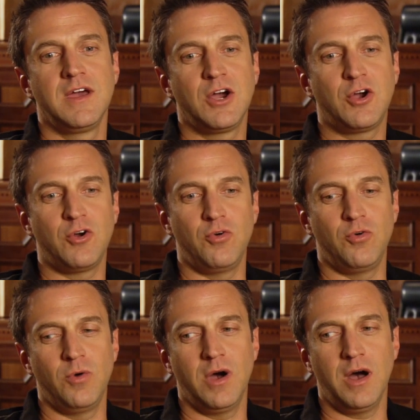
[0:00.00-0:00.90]

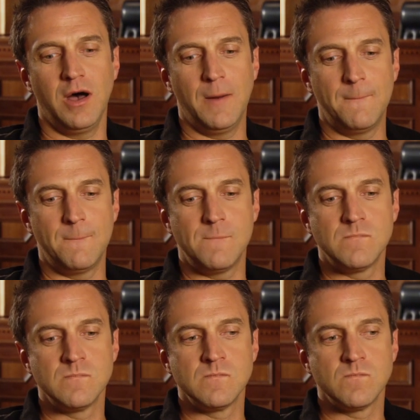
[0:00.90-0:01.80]
who um,
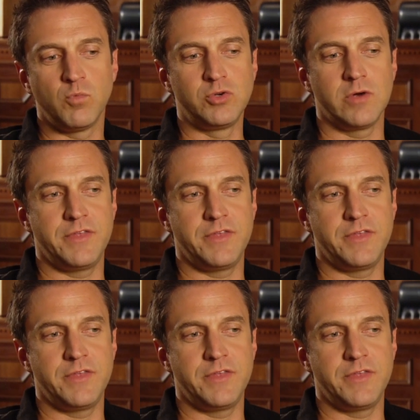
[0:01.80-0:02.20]
we do